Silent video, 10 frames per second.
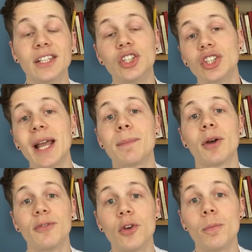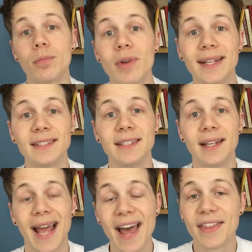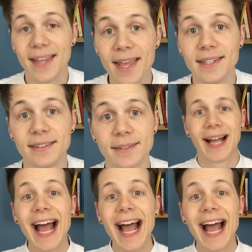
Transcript: the shape of your bread at the end.